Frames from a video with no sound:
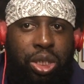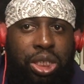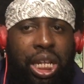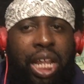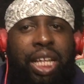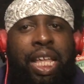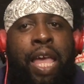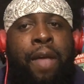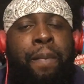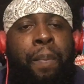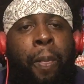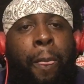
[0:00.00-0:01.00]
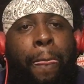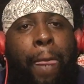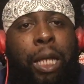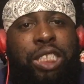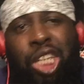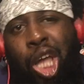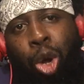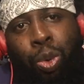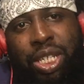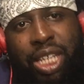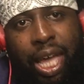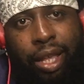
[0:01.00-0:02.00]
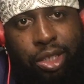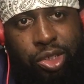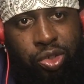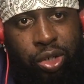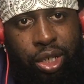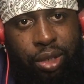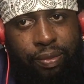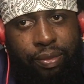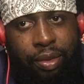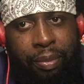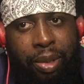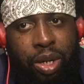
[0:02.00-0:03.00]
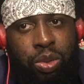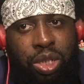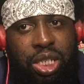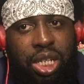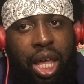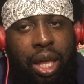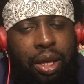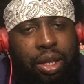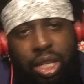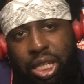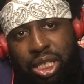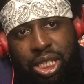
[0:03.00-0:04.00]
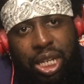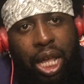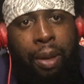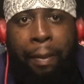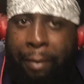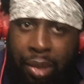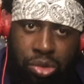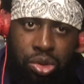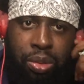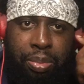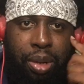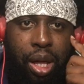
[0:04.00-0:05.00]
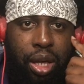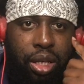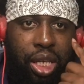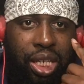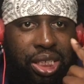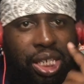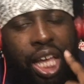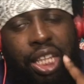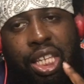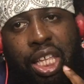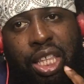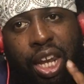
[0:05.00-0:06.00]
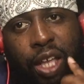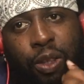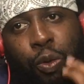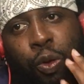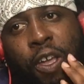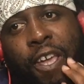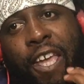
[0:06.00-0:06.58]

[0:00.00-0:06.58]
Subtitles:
It's like she always had the strength, but it was just like, it's just like a mental block, and she had to get that out the way.